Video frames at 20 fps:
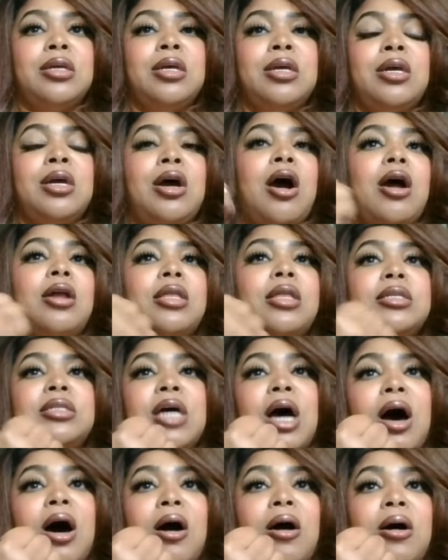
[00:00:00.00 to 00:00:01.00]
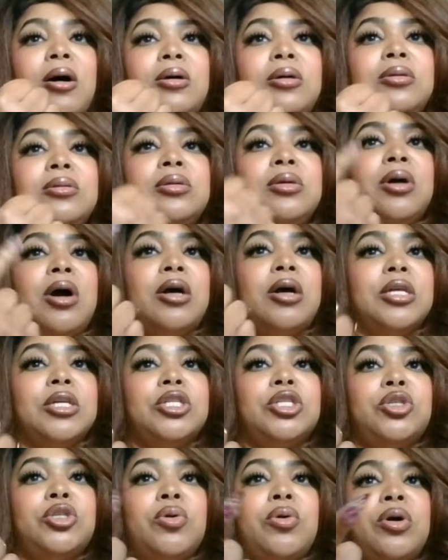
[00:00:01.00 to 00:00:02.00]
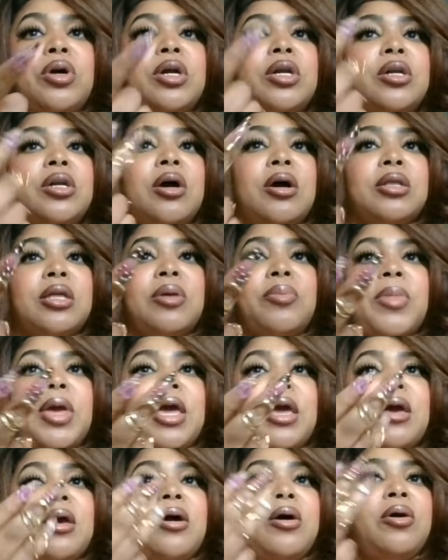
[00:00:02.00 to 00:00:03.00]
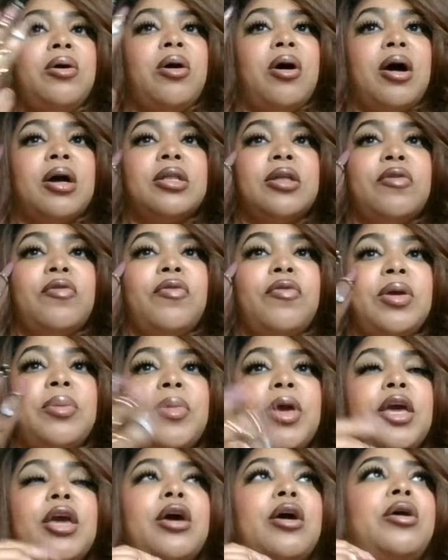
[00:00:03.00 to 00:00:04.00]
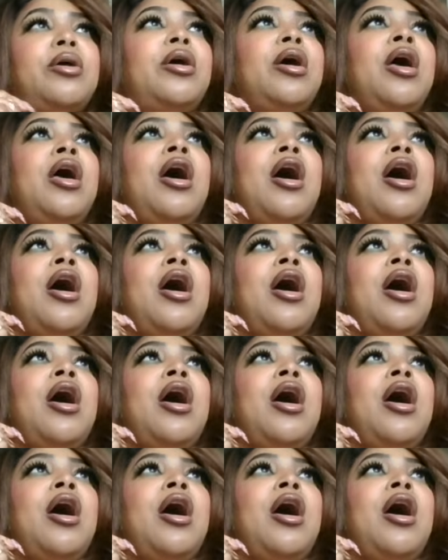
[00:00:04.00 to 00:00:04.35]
Are they tall? Are they short? Are they male? Are they female?